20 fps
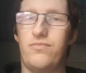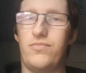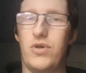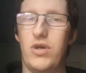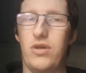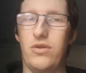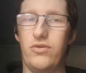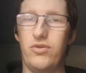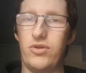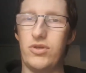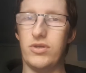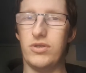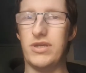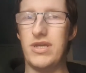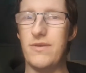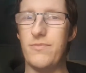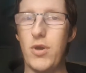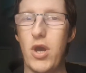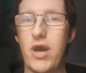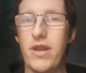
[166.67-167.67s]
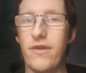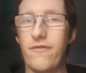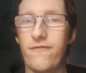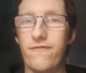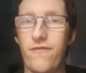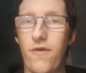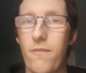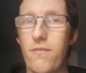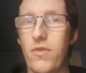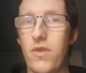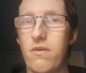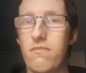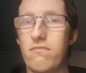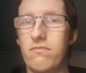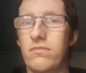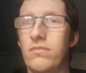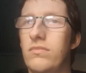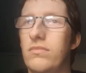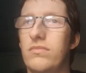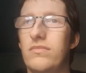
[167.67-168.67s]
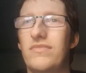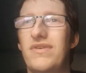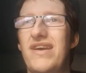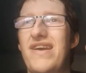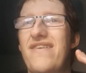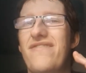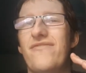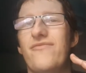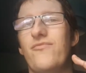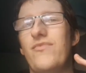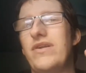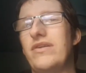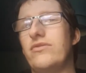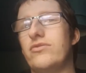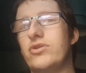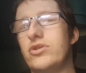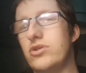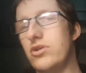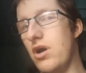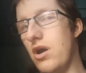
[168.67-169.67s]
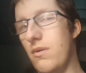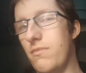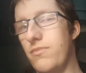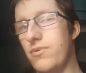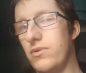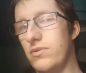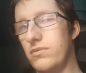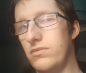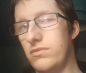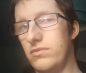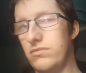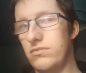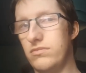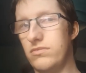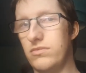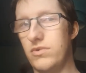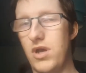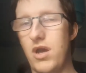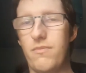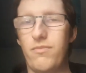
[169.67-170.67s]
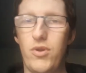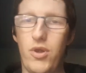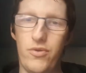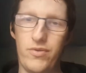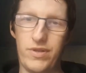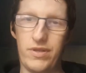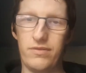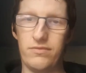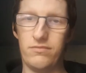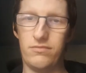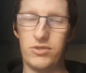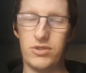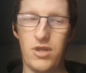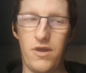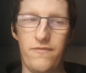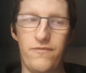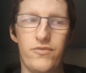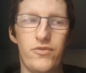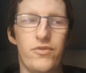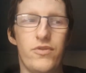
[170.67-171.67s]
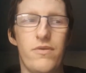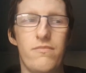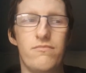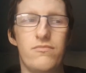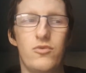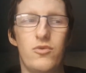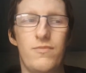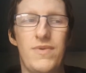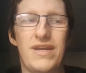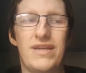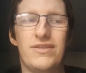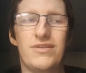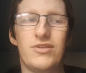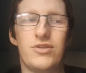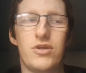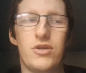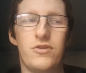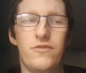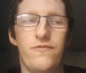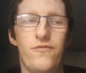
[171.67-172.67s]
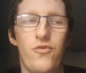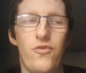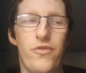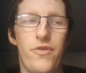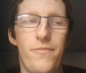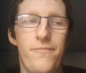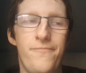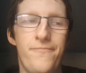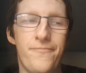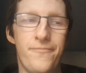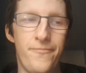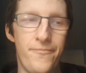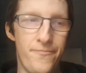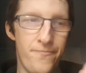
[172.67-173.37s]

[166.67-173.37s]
but you can keep earning from them even when you stop uploading stuff to them or making designs for them.